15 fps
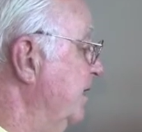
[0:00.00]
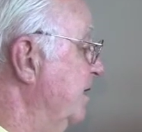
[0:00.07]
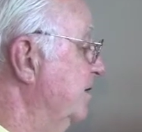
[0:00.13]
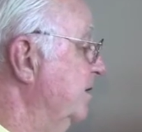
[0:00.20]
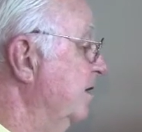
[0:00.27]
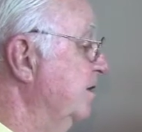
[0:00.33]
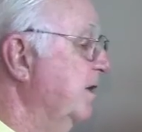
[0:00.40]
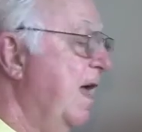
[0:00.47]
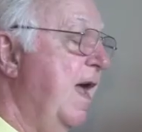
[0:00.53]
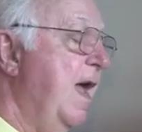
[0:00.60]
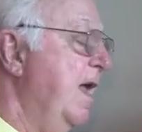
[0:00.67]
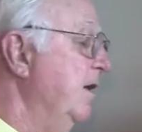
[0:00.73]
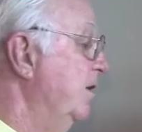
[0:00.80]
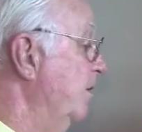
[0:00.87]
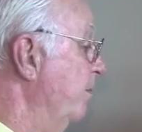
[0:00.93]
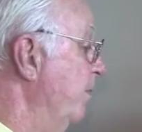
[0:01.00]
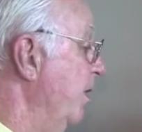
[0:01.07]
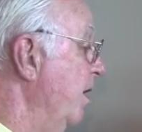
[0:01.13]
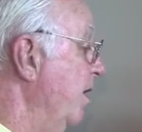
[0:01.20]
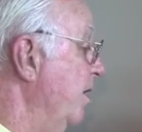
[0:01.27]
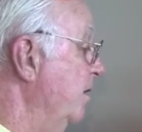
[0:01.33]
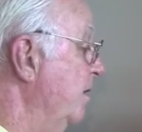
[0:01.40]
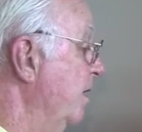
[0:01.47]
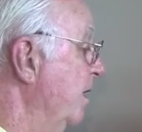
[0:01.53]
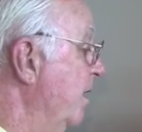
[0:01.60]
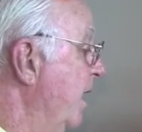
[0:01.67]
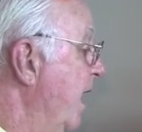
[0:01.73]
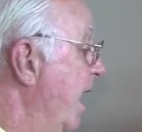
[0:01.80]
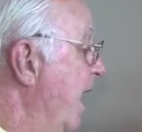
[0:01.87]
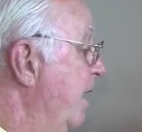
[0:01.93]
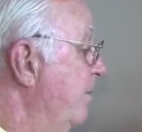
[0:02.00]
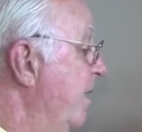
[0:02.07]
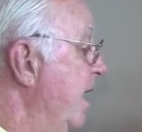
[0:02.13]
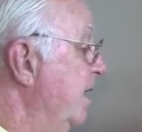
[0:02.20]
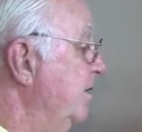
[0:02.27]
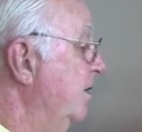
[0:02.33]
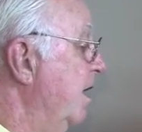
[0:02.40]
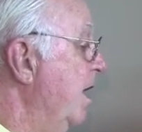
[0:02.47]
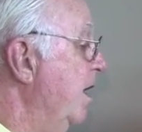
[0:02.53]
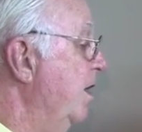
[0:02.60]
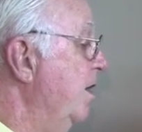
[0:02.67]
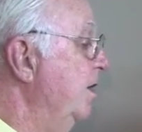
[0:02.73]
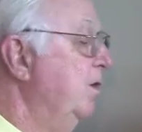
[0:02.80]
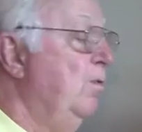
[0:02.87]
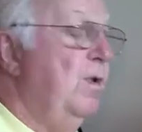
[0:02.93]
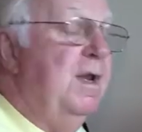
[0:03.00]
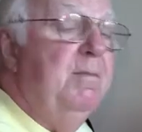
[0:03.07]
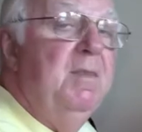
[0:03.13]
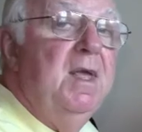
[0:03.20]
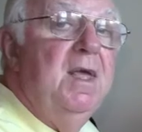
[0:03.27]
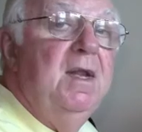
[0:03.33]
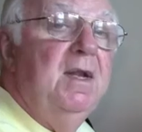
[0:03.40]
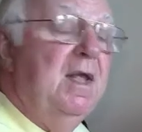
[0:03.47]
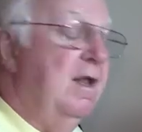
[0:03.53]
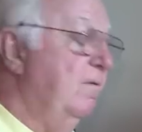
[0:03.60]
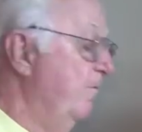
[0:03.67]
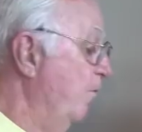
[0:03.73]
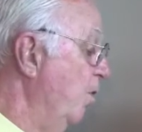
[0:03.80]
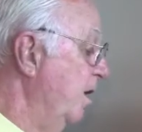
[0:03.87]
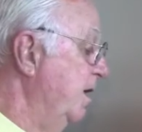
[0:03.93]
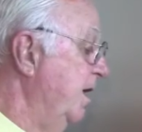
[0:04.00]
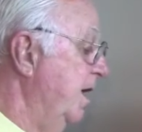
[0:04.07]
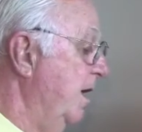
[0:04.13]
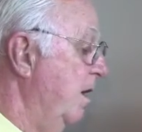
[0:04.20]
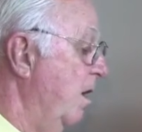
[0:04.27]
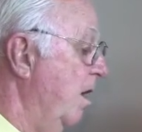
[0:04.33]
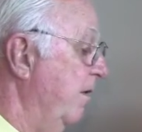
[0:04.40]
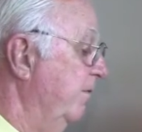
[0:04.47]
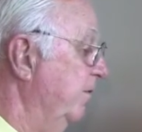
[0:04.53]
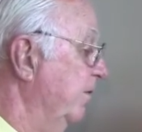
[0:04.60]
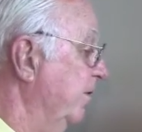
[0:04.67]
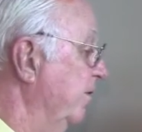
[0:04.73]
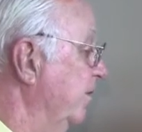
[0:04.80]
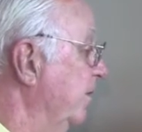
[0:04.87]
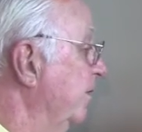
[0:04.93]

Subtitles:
It's designed to berth and mess 120 men and 14 officers.